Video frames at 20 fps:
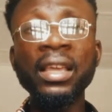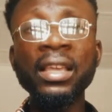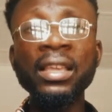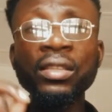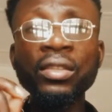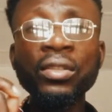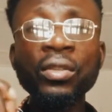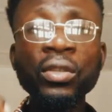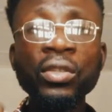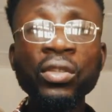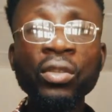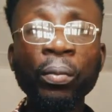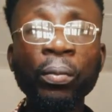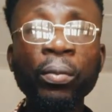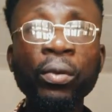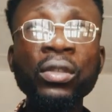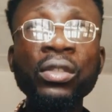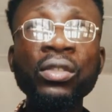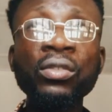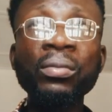is not
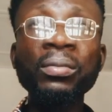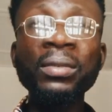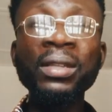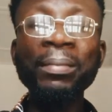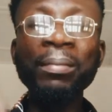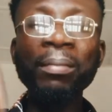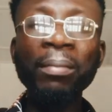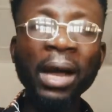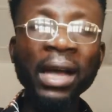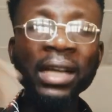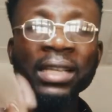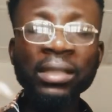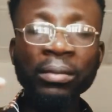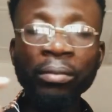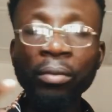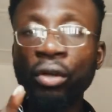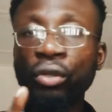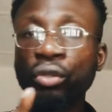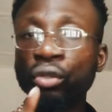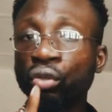supposed to be the
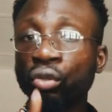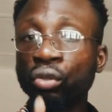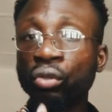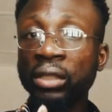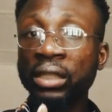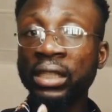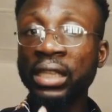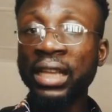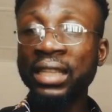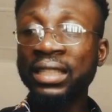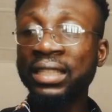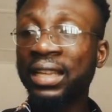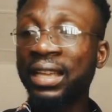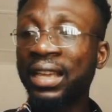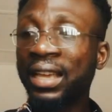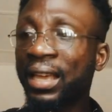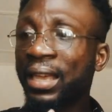maximum you should get.